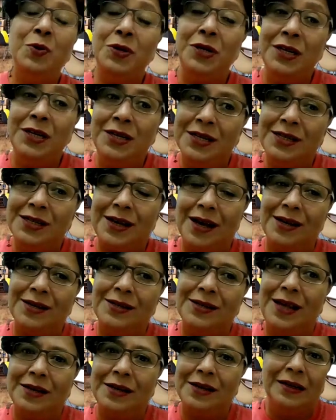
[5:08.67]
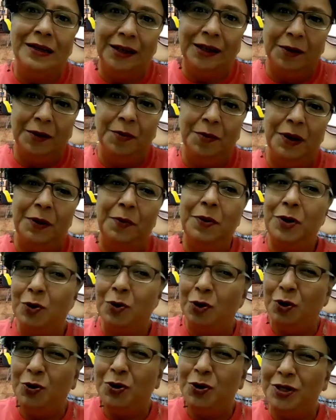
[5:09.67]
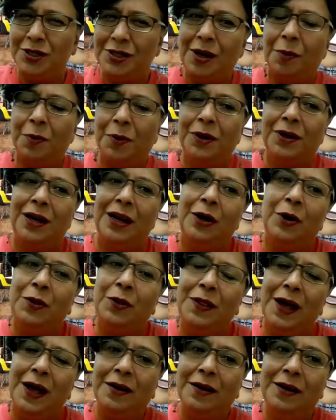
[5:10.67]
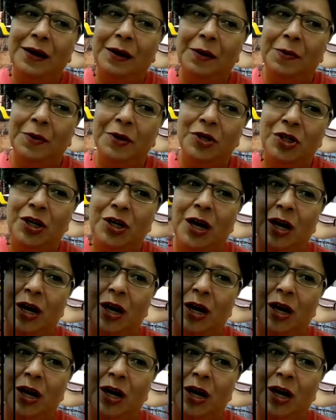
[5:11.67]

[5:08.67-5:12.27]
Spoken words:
You did discuss that a little bit, but could you just double click on that a little